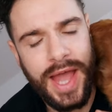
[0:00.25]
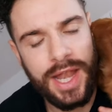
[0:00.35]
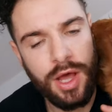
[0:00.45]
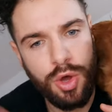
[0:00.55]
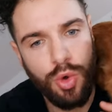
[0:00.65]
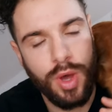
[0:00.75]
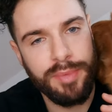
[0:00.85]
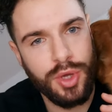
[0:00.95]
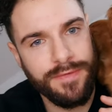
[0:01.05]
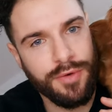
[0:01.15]
Hello
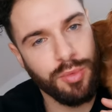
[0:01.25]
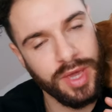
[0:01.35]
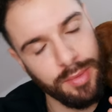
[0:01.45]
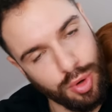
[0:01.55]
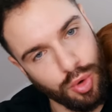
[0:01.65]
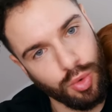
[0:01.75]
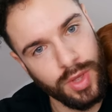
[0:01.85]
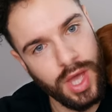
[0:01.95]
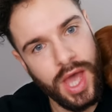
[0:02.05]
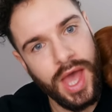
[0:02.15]
beautiful people,
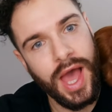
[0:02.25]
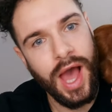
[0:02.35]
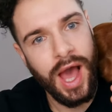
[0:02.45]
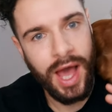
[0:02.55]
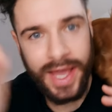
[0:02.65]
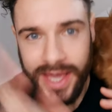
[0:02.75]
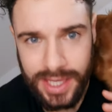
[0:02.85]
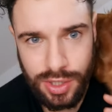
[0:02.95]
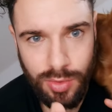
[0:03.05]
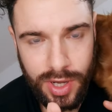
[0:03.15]
I
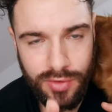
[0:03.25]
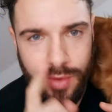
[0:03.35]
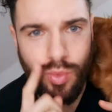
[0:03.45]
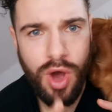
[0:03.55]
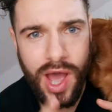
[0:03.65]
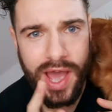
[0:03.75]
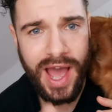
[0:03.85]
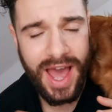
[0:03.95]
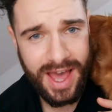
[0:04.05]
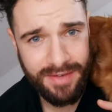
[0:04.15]
guess you're wondering why I
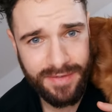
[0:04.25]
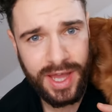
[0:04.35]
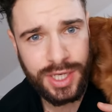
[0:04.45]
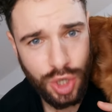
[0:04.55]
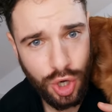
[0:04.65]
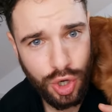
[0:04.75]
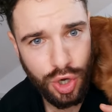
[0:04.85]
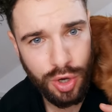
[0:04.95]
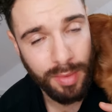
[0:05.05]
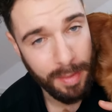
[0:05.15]
have a dog
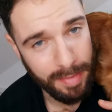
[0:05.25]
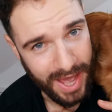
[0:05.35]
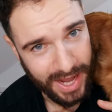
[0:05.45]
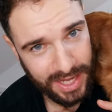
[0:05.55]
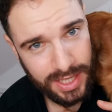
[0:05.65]
on my back.